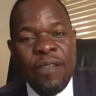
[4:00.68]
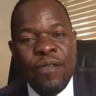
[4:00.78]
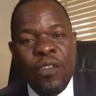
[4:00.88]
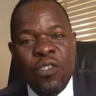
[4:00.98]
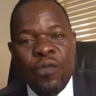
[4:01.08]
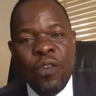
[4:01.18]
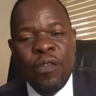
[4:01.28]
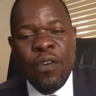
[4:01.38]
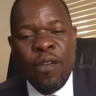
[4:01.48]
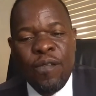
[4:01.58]
philosophy of
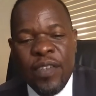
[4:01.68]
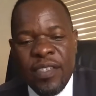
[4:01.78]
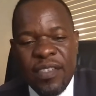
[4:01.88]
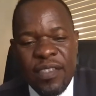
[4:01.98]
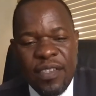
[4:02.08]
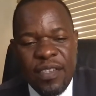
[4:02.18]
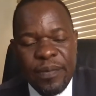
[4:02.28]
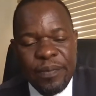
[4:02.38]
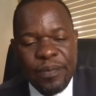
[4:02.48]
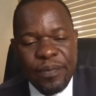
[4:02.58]
conflict.
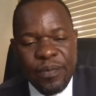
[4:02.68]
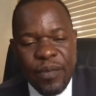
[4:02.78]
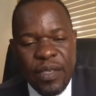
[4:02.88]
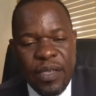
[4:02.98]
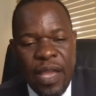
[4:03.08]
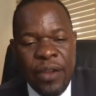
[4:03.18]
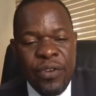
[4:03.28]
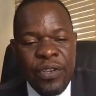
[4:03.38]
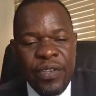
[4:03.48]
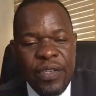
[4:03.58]
I
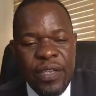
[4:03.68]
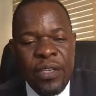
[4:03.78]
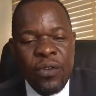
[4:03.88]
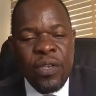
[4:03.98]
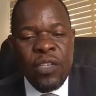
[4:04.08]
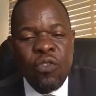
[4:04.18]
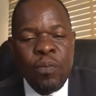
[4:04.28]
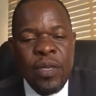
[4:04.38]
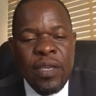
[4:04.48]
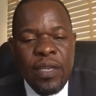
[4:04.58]
read, in order to
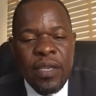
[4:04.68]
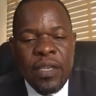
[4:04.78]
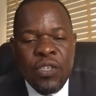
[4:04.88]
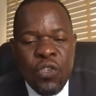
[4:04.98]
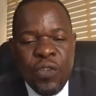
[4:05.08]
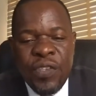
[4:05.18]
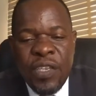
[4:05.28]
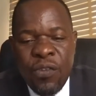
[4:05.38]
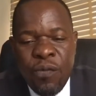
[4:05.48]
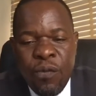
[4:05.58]
make a
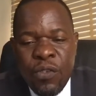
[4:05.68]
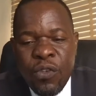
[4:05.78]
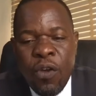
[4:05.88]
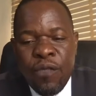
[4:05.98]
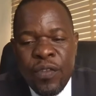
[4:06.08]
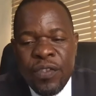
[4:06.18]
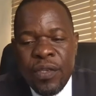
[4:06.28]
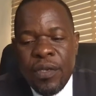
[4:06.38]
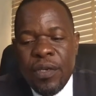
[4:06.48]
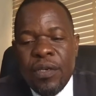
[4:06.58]
success of one's conflict
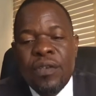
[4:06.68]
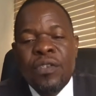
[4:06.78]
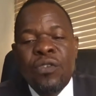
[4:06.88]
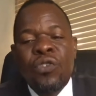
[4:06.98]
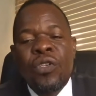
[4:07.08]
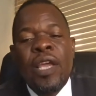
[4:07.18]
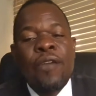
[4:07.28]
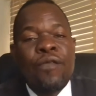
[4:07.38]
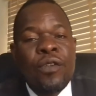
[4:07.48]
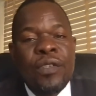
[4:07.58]
resolution
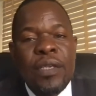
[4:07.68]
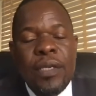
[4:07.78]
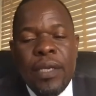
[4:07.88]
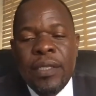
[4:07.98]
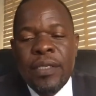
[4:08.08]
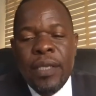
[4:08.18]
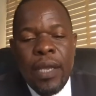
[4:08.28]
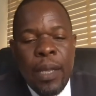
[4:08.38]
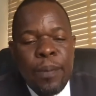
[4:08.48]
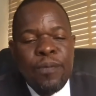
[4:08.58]
effort, it is
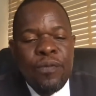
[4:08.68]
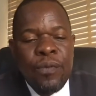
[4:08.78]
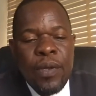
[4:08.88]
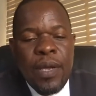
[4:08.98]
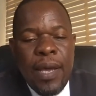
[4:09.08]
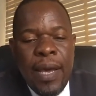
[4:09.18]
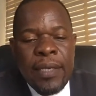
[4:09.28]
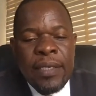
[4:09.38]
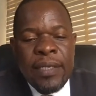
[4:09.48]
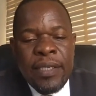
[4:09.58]
helpful and
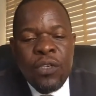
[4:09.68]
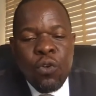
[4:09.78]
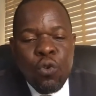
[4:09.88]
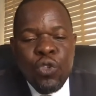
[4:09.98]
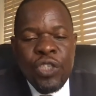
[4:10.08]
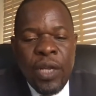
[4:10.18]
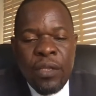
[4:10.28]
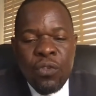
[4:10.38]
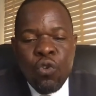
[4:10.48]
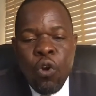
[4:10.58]
indeed crucial
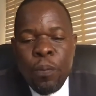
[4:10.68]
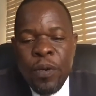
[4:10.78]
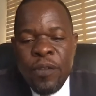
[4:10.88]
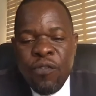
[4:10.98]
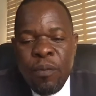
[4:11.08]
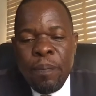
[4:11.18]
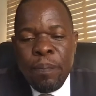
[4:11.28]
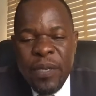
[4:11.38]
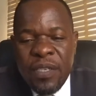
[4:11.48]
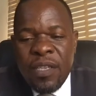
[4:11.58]
to operate from a
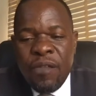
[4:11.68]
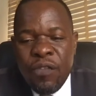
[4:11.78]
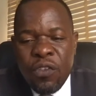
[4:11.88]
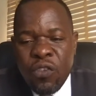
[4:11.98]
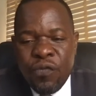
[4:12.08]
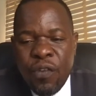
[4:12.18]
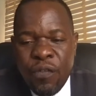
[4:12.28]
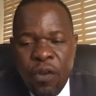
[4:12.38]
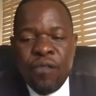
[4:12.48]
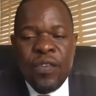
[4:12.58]
personal philosophy of
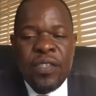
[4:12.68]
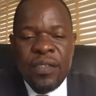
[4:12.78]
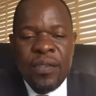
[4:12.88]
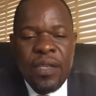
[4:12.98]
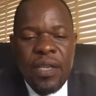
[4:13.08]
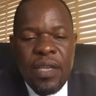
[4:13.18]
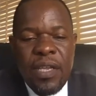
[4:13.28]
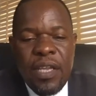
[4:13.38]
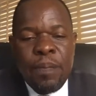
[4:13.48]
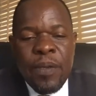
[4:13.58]
conflict.
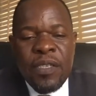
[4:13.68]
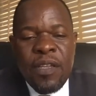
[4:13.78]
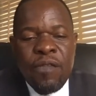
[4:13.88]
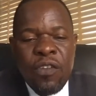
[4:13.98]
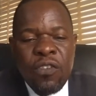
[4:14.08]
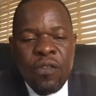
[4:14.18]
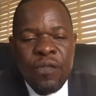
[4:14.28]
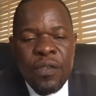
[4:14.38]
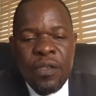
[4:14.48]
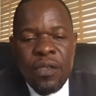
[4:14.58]
A personal
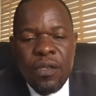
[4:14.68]
philosophy,